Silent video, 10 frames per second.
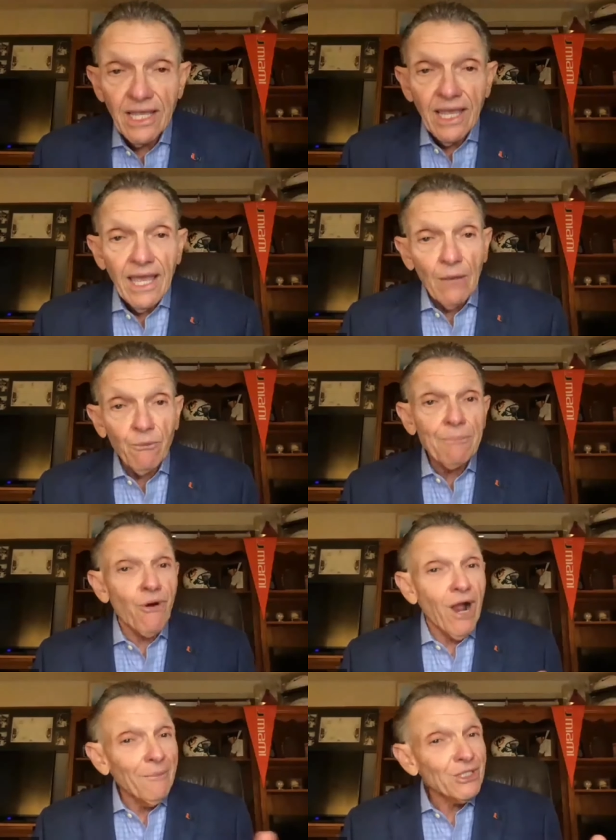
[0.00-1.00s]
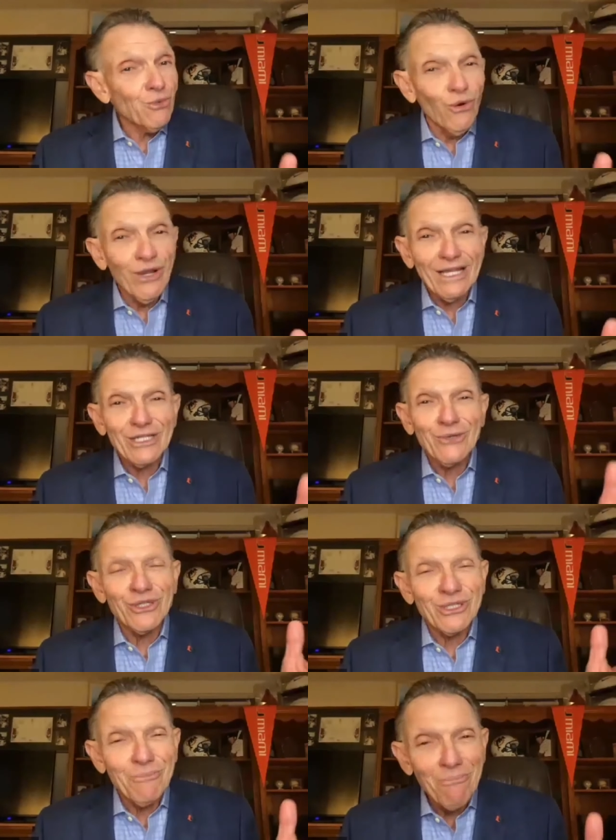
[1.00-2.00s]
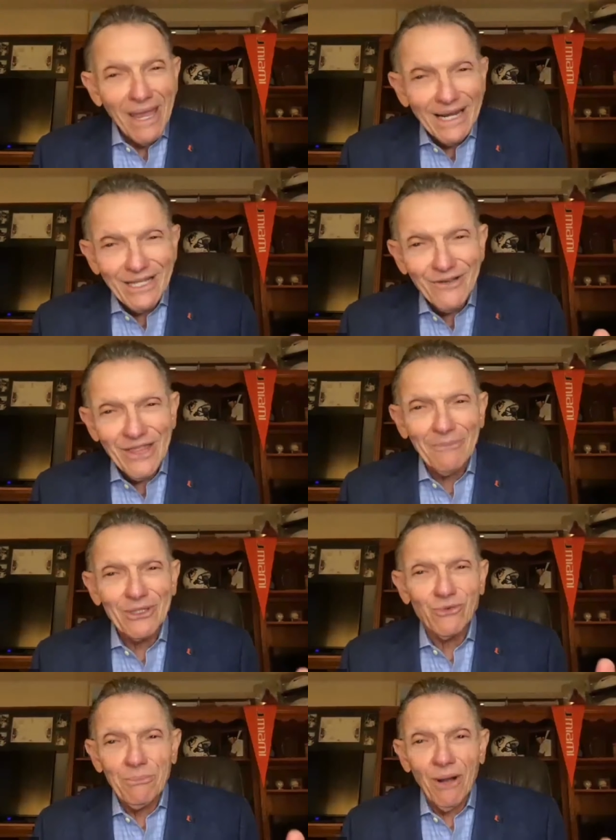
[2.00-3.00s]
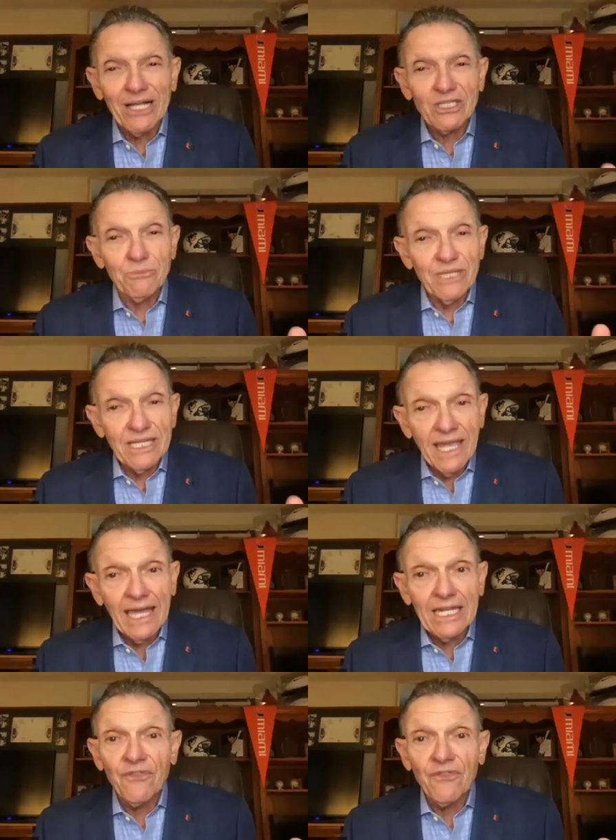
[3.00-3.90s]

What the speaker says: And we promise we'll get to as many of them as we possibly can.